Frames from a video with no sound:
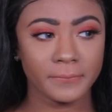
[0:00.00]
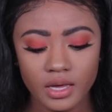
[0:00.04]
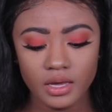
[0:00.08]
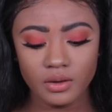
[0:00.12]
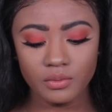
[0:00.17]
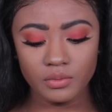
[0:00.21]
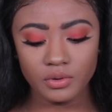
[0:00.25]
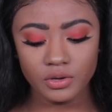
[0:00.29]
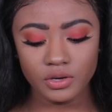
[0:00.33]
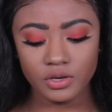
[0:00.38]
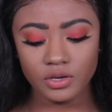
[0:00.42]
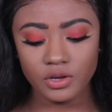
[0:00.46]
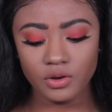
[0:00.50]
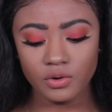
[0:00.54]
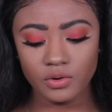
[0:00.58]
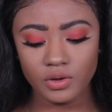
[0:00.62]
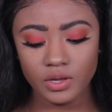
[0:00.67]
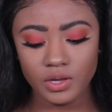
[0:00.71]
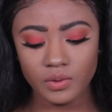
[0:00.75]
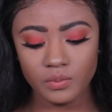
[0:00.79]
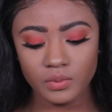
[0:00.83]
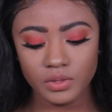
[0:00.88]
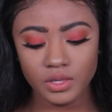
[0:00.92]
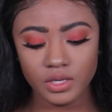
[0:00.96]
And we're gonna go
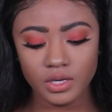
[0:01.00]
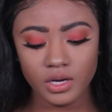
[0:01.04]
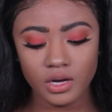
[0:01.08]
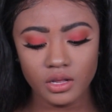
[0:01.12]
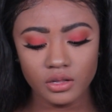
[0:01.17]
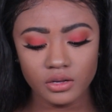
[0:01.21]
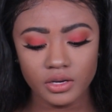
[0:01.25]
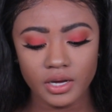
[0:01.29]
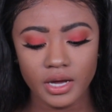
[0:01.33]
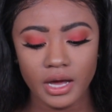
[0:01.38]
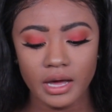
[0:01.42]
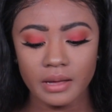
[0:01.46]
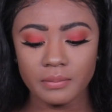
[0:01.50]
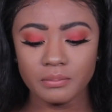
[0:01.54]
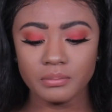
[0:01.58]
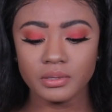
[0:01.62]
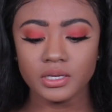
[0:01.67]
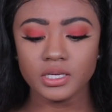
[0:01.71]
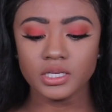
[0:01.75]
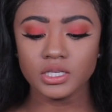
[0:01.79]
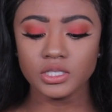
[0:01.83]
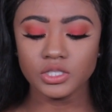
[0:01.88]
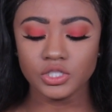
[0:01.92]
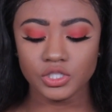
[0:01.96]
in with the color Got
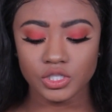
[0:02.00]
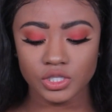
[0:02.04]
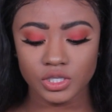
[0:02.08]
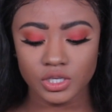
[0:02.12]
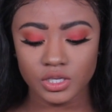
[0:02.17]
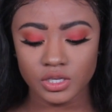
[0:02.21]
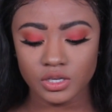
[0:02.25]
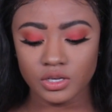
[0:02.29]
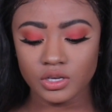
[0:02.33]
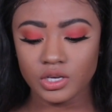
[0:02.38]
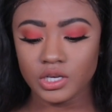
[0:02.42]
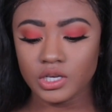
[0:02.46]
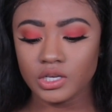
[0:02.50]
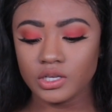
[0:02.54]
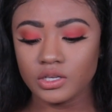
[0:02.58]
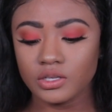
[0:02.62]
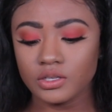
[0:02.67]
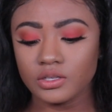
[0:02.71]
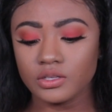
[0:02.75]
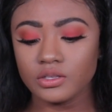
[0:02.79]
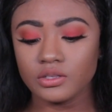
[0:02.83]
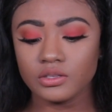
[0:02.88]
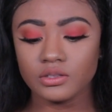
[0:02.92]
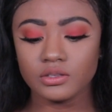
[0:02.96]
Peach.
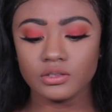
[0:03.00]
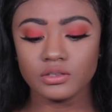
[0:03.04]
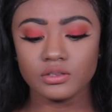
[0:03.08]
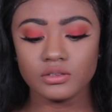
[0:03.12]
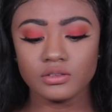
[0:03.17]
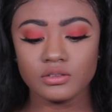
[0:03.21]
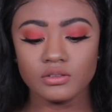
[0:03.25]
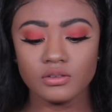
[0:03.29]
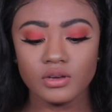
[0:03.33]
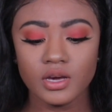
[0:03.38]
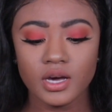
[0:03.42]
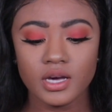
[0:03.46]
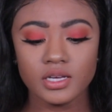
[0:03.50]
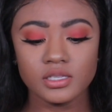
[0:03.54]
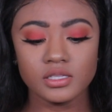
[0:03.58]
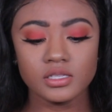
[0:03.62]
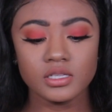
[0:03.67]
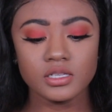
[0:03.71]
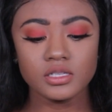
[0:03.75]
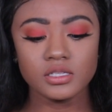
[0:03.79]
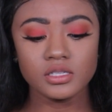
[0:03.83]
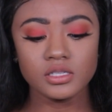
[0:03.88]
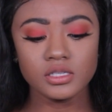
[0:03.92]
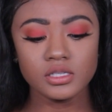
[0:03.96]
You guys,
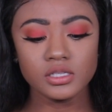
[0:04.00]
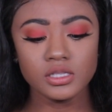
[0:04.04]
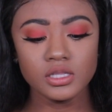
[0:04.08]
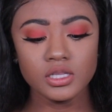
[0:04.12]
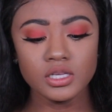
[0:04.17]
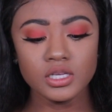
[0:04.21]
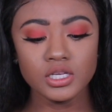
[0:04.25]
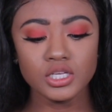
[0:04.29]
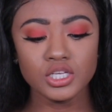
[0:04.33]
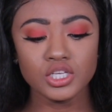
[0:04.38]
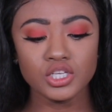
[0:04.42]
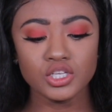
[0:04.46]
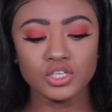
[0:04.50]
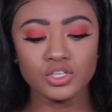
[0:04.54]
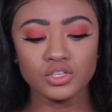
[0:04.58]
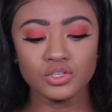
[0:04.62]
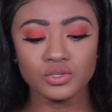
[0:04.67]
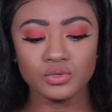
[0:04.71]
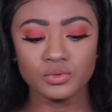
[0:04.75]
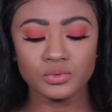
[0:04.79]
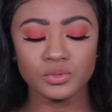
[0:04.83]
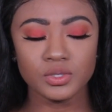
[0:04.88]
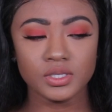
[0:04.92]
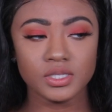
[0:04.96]
this is the
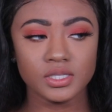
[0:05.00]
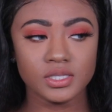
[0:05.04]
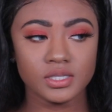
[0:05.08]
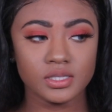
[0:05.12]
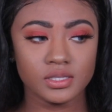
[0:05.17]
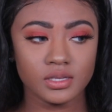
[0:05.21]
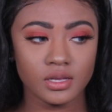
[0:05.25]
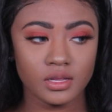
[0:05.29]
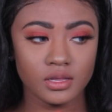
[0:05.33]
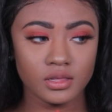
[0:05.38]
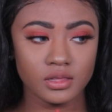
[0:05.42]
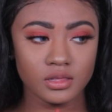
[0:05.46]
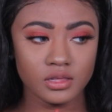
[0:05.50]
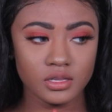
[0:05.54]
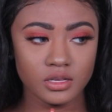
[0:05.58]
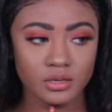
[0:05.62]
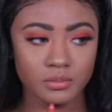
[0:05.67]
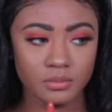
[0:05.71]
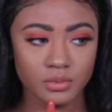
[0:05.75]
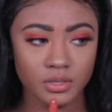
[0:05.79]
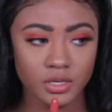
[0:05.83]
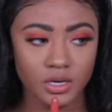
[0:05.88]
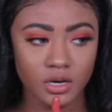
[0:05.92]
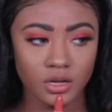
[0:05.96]
cutest
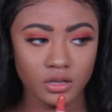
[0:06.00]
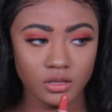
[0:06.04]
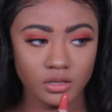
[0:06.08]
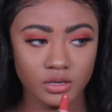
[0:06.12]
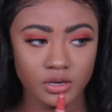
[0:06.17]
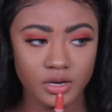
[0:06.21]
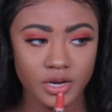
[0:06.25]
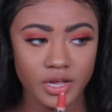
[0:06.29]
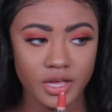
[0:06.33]
lip color